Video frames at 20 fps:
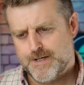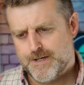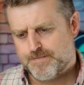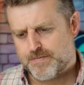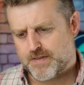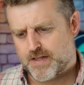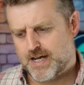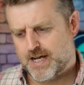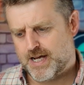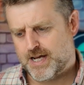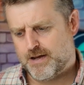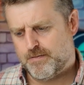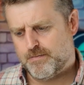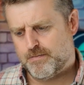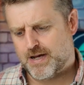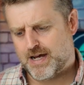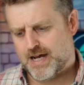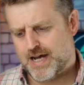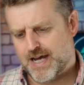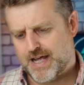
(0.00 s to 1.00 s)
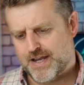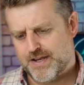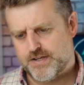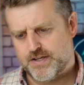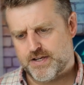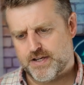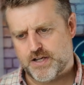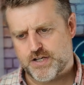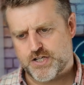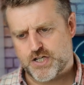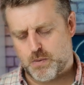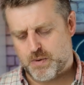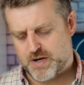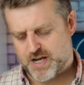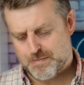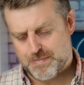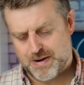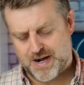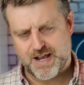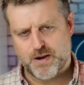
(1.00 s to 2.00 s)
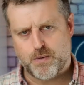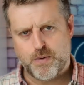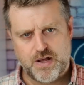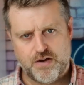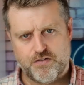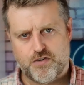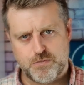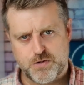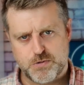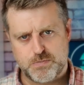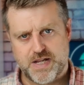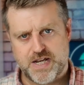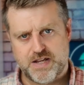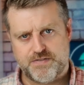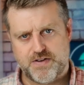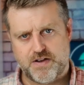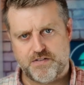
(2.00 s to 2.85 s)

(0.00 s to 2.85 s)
And so when you buy a wheel from Speedy Feet,